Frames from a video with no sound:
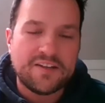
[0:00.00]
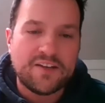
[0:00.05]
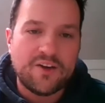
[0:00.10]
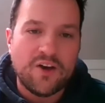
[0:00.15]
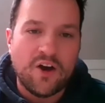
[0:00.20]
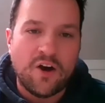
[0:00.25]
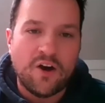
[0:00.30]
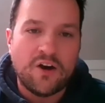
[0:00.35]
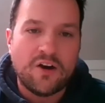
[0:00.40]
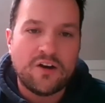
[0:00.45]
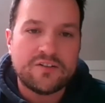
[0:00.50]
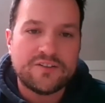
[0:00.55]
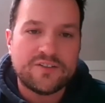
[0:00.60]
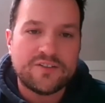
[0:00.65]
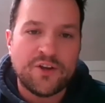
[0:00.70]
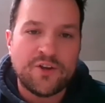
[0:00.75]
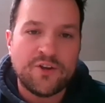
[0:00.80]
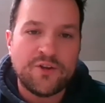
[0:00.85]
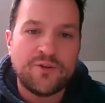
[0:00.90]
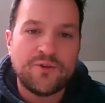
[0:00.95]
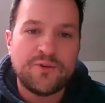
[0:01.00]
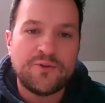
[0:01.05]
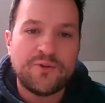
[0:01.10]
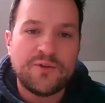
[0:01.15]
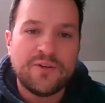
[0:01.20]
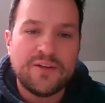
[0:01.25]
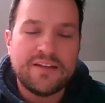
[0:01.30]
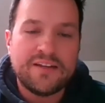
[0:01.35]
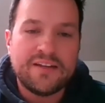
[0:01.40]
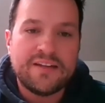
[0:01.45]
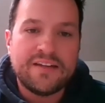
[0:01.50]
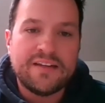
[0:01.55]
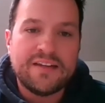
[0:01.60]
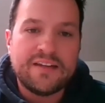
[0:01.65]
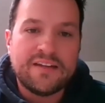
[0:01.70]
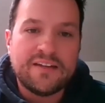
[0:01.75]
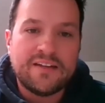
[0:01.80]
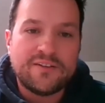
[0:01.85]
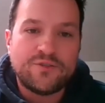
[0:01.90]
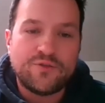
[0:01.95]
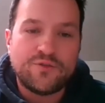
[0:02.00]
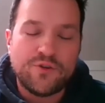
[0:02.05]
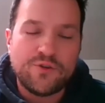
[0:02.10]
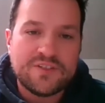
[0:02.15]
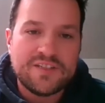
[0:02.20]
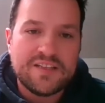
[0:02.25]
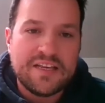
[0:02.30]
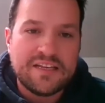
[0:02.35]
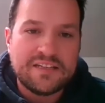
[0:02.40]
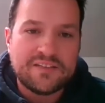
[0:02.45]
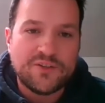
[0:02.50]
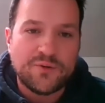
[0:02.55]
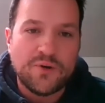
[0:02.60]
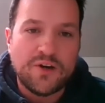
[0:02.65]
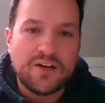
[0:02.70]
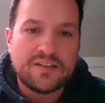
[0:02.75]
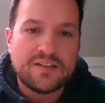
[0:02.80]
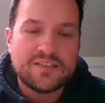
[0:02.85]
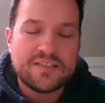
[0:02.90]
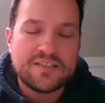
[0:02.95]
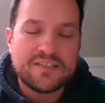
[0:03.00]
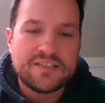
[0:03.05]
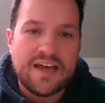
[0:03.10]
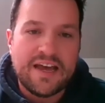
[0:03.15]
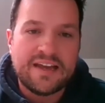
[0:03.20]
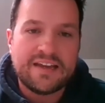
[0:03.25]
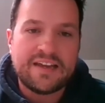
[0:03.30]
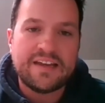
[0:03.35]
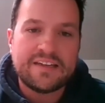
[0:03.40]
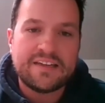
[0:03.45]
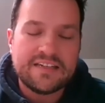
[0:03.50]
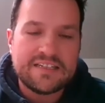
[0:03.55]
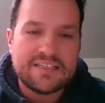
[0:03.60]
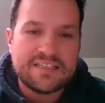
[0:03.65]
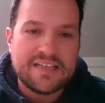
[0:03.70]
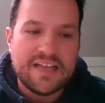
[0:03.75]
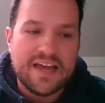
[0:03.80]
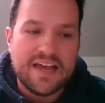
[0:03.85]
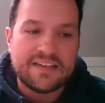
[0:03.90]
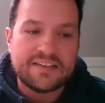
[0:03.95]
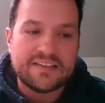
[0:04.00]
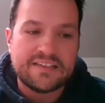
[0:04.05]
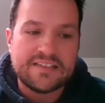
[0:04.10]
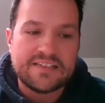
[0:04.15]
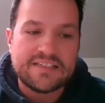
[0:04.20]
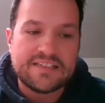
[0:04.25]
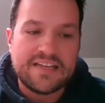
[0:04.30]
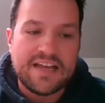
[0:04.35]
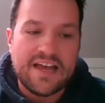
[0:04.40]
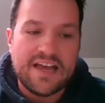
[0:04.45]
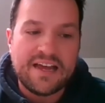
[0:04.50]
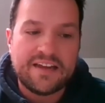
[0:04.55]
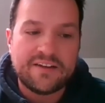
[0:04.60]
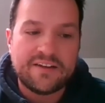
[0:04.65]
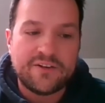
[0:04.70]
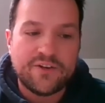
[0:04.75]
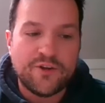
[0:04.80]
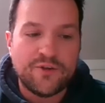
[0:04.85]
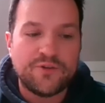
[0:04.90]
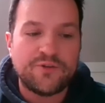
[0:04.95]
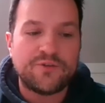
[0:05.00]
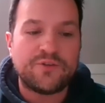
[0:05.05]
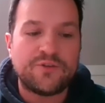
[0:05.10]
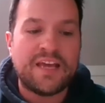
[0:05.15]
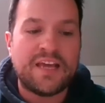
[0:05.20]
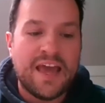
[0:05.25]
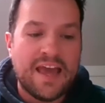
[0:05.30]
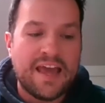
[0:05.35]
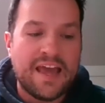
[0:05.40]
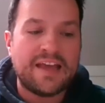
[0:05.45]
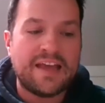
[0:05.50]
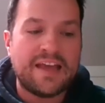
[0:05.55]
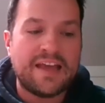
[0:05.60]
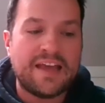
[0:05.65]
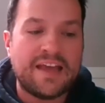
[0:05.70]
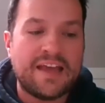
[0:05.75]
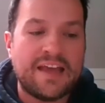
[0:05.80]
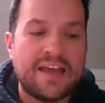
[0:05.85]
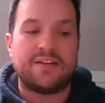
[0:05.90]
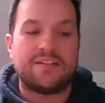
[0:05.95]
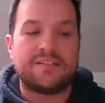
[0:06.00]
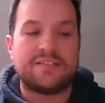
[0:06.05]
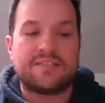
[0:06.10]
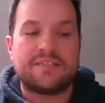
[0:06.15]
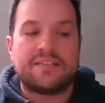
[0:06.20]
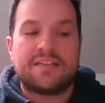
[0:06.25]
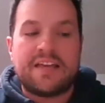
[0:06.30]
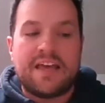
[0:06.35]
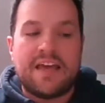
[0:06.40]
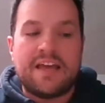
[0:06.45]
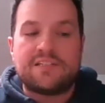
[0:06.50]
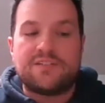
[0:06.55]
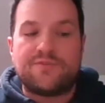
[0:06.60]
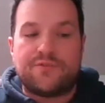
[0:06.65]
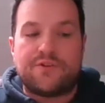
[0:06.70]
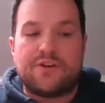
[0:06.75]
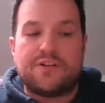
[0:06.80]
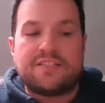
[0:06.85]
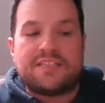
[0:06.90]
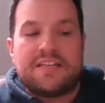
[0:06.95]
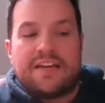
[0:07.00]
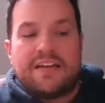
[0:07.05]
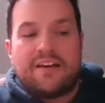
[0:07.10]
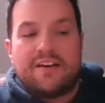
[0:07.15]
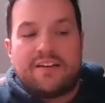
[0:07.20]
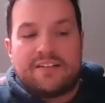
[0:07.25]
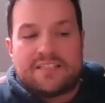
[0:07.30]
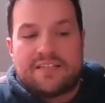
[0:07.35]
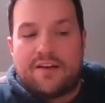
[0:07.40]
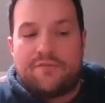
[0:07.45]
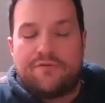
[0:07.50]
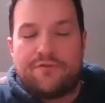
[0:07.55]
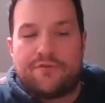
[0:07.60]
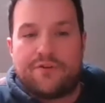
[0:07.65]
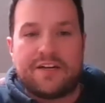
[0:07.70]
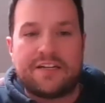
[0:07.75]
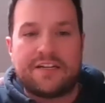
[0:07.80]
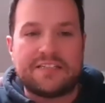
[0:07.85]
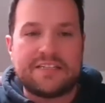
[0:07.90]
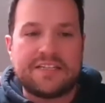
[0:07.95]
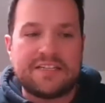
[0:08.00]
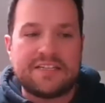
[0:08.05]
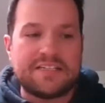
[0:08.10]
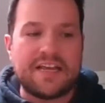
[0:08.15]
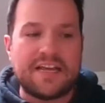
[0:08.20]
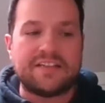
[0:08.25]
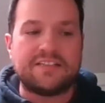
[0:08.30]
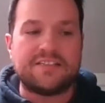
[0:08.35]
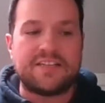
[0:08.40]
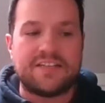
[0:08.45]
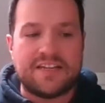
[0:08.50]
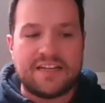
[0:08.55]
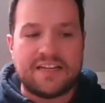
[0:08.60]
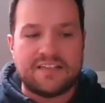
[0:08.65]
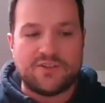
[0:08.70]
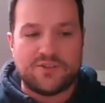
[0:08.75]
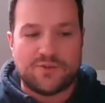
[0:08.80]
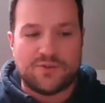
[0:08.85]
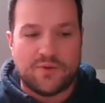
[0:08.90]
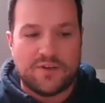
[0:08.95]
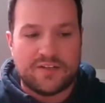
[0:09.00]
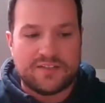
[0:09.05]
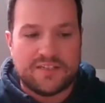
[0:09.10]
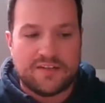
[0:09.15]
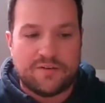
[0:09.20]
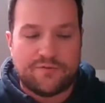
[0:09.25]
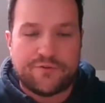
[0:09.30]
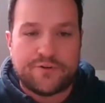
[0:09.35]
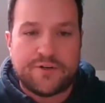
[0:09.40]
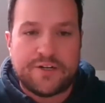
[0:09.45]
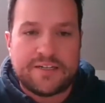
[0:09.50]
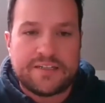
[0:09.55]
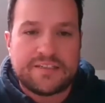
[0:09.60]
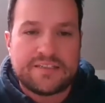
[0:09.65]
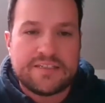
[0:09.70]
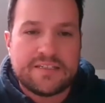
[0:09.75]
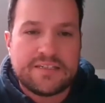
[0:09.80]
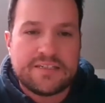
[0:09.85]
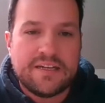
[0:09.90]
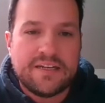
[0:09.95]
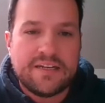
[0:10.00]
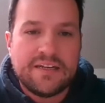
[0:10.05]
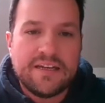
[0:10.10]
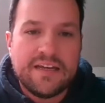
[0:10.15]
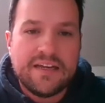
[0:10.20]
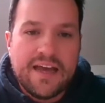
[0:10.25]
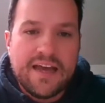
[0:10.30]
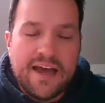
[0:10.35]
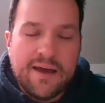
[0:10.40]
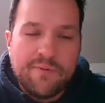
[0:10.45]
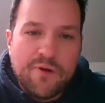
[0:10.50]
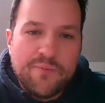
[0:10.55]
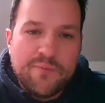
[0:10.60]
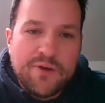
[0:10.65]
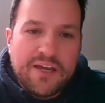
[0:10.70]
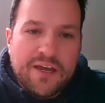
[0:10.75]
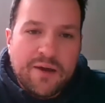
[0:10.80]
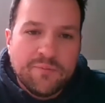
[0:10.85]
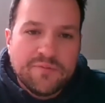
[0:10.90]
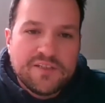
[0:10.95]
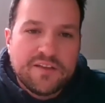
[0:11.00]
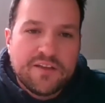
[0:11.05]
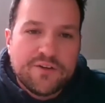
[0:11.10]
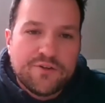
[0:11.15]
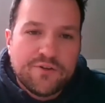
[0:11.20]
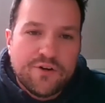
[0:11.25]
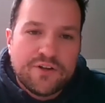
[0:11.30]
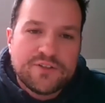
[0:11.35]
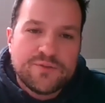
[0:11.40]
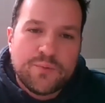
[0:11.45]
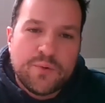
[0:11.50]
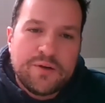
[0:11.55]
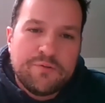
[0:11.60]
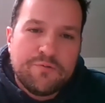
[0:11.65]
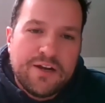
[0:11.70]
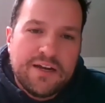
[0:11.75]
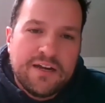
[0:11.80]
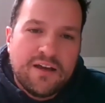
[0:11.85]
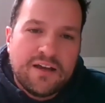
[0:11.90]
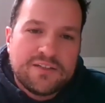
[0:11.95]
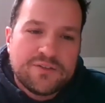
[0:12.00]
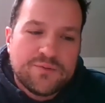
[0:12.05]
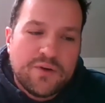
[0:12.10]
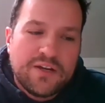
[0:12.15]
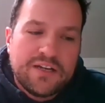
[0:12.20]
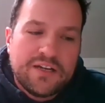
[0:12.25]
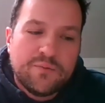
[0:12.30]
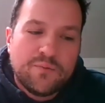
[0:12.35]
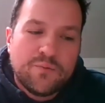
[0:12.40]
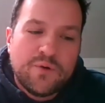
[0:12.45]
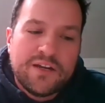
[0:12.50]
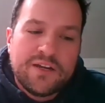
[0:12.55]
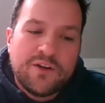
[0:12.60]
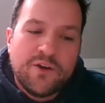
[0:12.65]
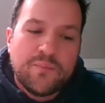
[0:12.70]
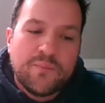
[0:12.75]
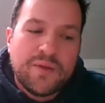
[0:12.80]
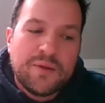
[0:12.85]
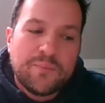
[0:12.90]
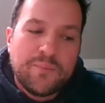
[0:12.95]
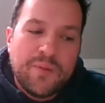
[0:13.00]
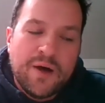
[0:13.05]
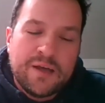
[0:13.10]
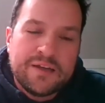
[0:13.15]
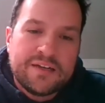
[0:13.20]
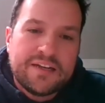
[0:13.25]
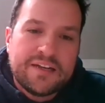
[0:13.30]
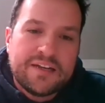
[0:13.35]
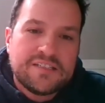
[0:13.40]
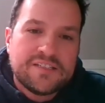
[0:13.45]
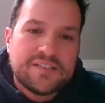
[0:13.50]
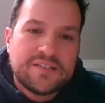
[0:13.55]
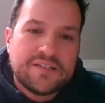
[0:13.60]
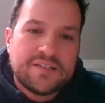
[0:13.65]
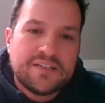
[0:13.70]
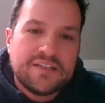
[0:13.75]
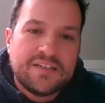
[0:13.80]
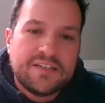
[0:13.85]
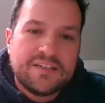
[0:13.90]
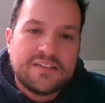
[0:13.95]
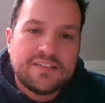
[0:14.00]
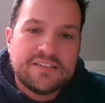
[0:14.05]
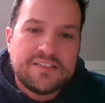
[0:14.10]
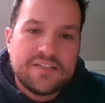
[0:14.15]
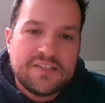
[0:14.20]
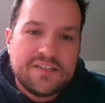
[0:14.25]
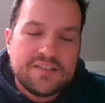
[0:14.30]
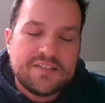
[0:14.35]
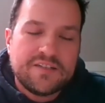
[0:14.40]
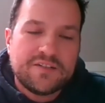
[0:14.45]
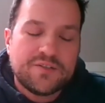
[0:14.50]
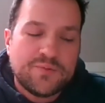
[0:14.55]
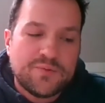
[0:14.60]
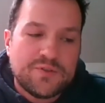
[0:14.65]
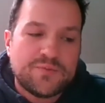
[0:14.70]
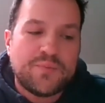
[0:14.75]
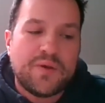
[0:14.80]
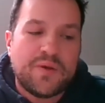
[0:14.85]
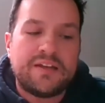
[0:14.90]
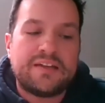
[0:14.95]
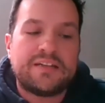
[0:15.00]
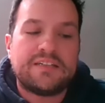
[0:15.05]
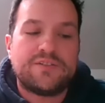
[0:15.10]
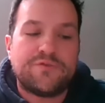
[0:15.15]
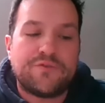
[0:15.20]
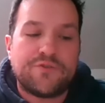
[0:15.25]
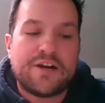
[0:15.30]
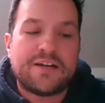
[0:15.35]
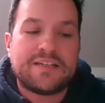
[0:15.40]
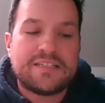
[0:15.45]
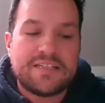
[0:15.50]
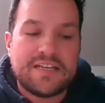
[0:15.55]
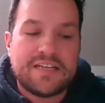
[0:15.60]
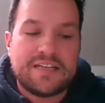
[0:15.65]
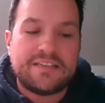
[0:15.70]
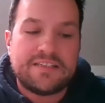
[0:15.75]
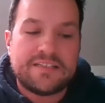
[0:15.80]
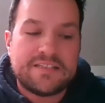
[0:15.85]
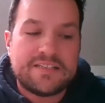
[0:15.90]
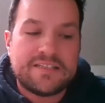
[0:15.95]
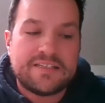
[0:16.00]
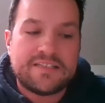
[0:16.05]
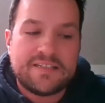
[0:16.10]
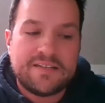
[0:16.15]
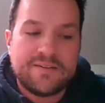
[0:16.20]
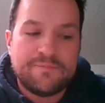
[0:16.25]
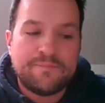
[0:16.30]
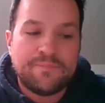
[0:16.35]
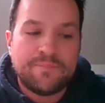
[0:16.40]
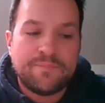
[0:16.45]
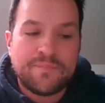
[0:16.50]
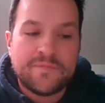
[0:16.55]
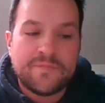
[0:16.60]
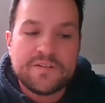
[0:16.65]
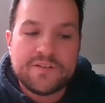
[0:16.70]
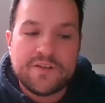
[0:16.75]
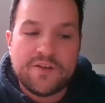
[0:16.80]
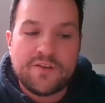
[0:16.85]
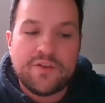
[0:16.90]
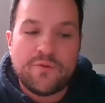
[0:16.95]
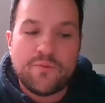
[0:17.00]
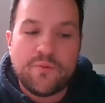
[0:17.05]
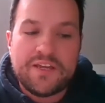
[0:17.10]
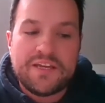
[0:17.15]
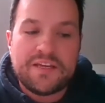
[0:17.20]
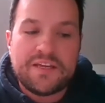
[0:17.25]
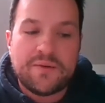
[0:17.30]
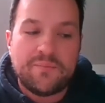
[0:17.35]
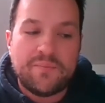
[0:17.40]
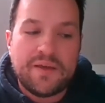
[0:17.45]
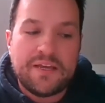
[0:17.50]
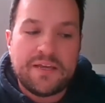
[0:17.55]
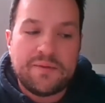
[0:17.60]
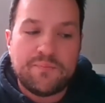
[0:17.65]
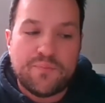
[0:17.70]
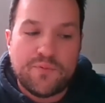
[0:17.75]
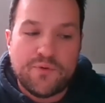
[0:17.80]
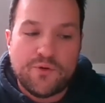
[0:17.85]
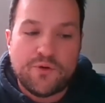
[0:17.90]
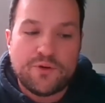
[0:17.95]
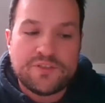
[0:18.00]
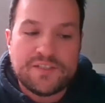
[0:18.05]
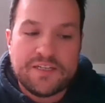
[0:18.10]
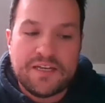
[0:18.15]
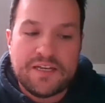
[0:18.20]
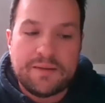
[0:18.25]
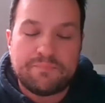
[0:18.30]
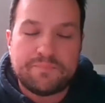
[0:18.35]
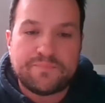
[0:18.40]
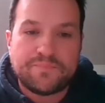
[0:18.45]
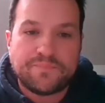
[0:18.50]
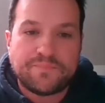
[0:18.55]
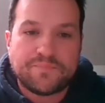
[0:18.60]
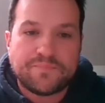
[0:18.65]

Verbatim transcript: a God who draws near to us and understands and who cares for us in our sufferings. He's entered into our sufferings. And when we come to the cross, we realize we're not being punished. Jesus was punished for our sins so that we can be brought in.